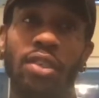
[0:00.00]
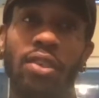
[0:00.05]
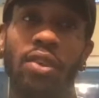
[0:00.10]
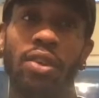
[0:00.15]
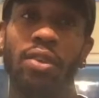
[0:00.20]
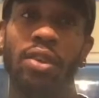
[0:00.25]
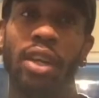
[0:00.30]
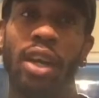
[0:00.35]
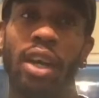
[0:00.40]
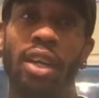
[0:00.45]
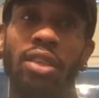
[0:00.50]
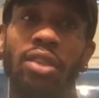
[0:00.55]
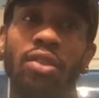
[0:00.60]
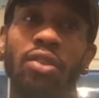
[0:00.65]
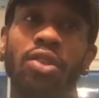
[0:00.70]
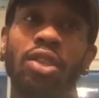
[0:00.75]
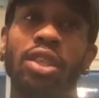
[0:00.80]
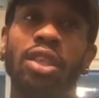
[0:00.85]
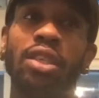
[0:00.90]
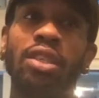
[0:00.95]
you guys, so you can
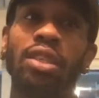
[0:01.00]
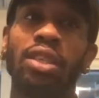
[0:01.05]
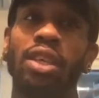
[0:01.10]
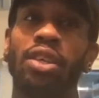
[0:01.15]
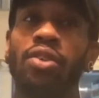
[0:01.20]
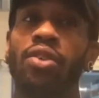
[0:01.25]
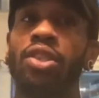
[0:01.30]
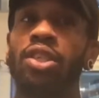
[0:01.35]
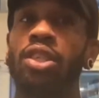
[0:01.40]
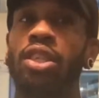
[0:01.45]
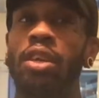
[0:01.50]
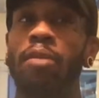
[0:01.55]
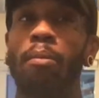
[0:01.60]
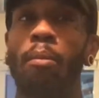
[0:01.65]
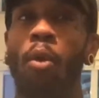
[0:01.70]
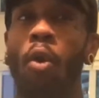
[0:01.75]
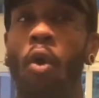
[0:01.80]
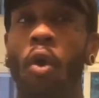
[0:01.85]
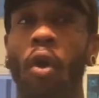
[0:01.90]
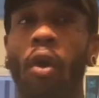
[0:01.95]
continue to see
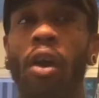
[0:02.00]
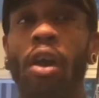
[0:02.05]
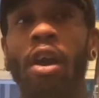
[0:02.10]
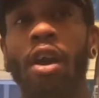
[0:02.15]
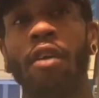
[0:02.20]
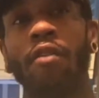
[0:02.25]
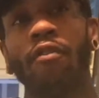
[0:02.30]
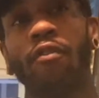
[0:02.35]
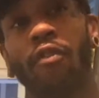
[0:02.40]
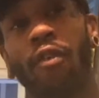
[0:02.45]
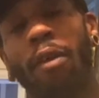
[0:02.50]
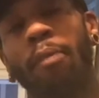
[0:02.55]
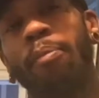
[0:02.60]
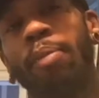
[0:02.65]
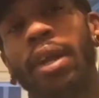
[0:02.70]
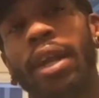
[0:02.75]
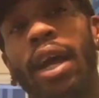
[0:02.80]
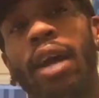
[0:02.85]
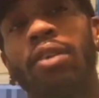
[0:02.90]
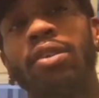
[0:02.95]
more from
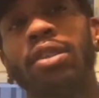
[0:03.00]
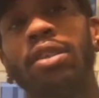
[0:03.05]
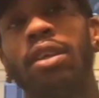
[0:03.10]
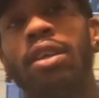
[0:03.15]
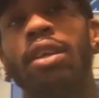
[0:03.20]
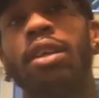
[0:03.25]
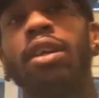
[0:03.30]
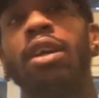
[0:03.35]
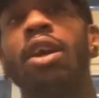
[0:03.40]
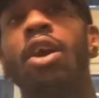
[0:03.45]
Penthouse Ink,